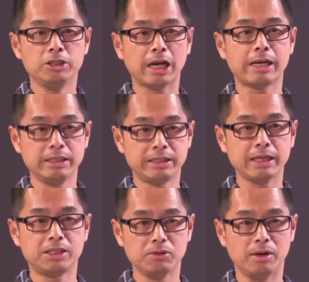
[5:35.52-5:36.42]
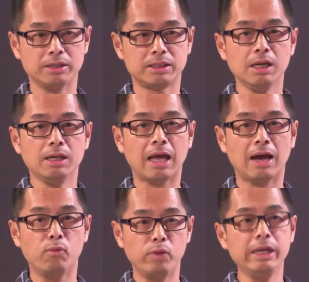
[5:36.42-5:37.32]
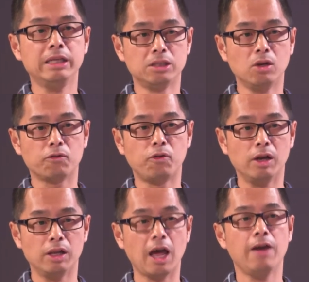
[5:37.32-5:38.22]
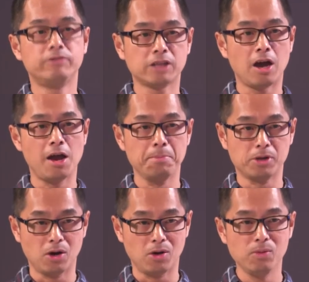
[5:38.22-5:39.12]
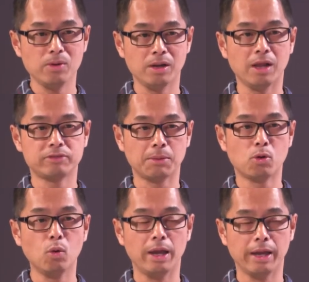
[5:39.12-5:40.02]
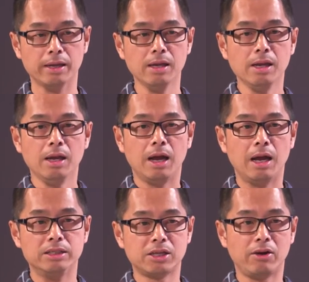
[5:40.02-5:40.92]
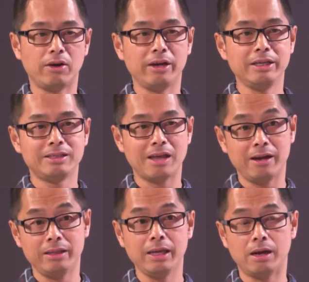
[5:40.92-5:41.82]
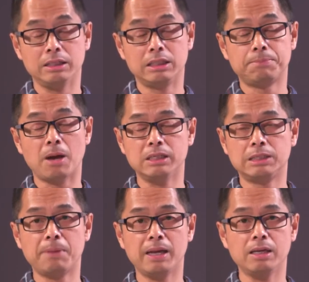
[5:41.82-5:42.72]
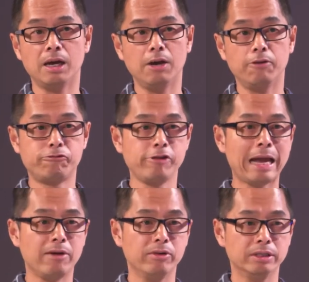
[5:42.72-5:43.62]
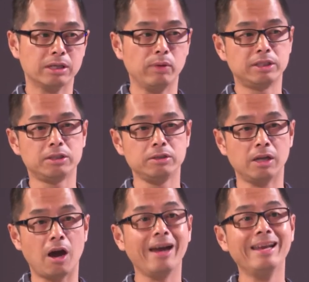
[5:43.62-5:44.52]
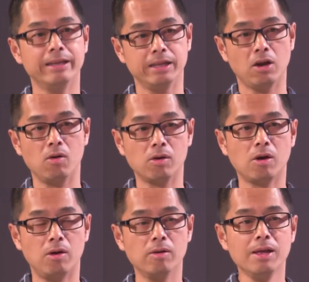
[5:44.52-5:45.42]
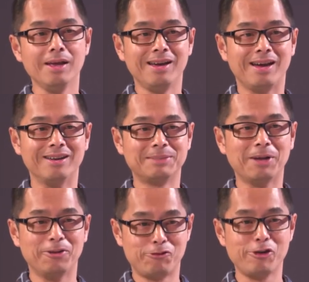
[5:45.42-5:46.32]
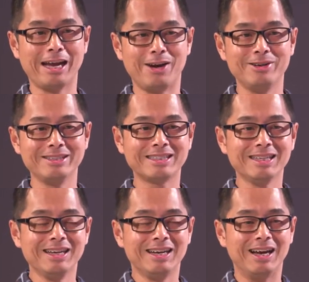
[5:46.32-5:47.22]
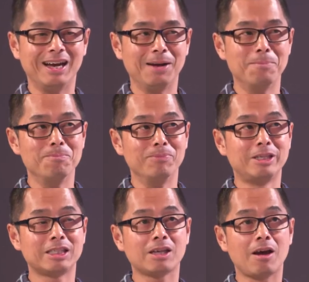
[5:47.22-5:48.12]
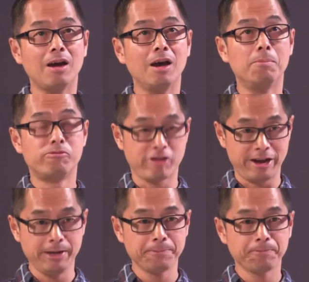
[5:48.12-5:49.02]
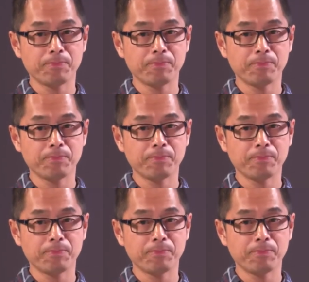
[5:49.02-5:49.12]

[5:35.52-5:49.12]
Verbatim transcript: Jackie said to us that we need to look for a lifetime goal, a lifetime calling. And so I, I did. I, I spent uh, three hours. I went to an island in Hong Kong and I spent three hours um, just uh, praying,